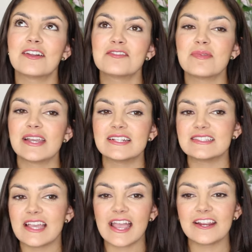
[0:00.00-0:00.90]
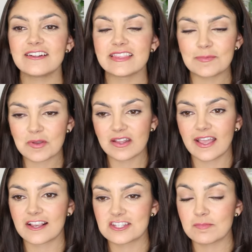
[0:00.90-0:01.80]
out of my entire lip
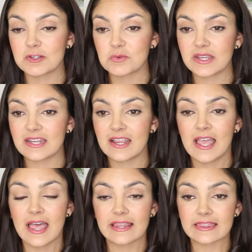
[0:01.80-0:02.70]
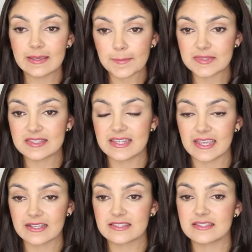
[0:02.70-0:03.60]
collection between
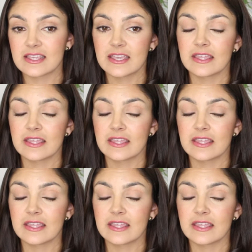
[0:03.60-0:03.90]
lipsticks,